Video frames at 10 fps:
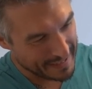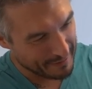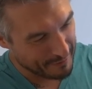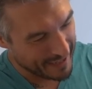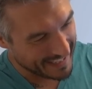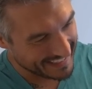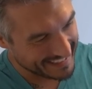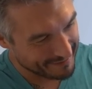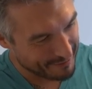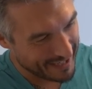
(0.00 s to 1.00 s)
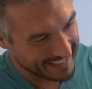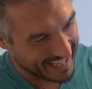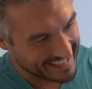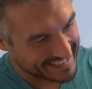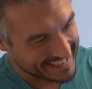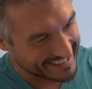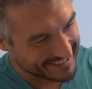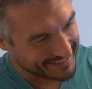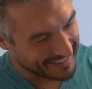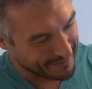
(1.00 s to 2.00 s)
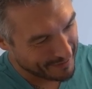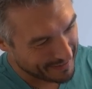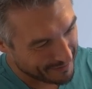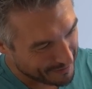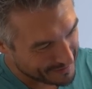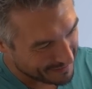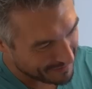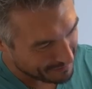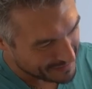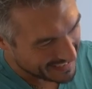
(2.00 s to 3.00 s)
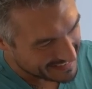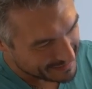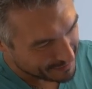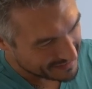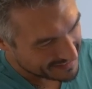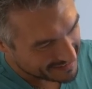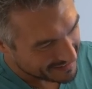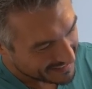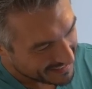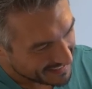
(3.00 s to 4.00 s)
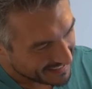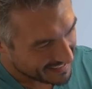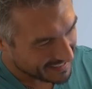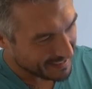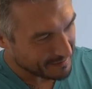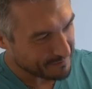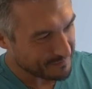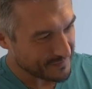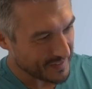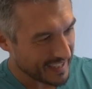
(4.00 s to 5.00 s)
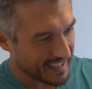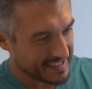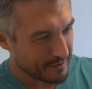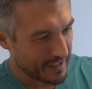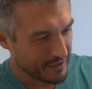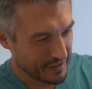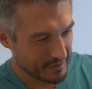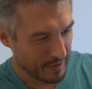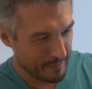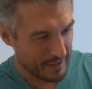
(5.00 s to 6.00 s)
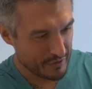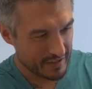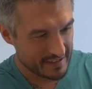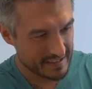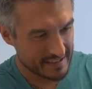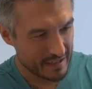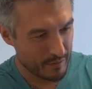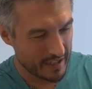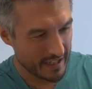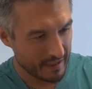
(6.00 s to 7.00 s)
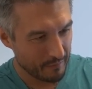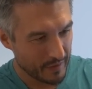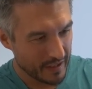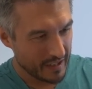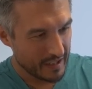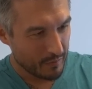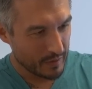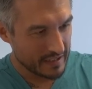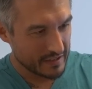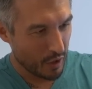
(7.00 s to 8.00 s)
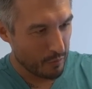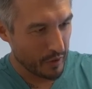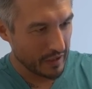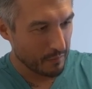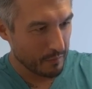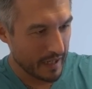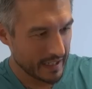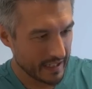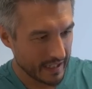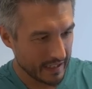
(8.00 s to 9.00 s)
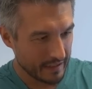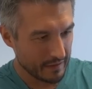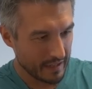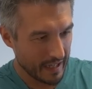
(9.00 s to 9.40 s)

Make it really, really 80s or whatever. Whenever mm. it was hmm. out, I think it was the 80s, wasn't it? So, um, yeah, it's quite an interesting one. I'd be interested to see when um, when they start bringing back uh,